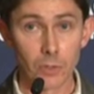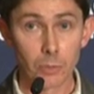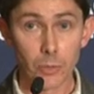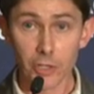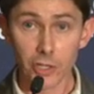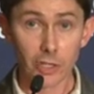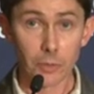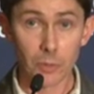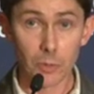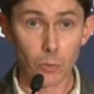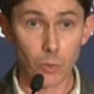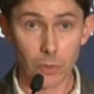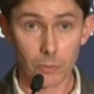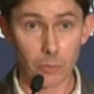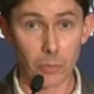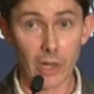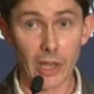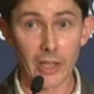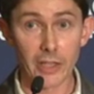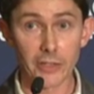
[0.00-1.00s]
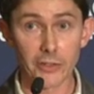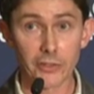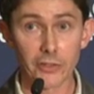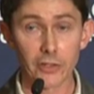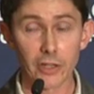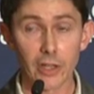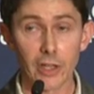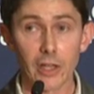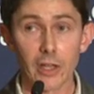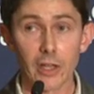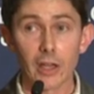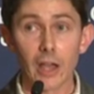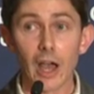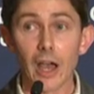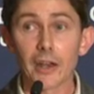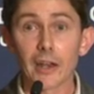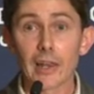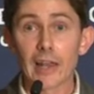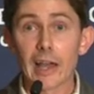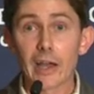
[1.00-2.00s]
putting them in one place,
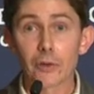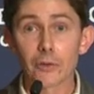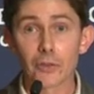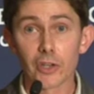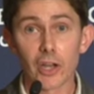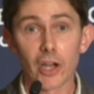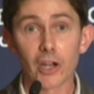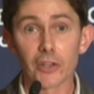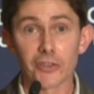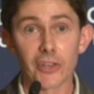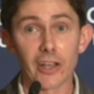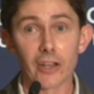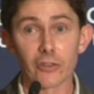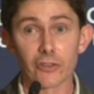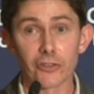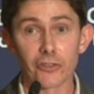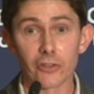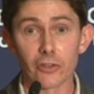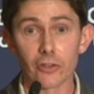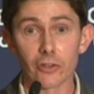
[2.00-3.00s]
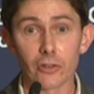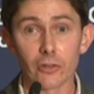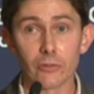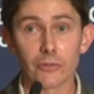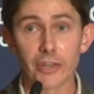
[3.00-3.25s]
and allowing the cartels to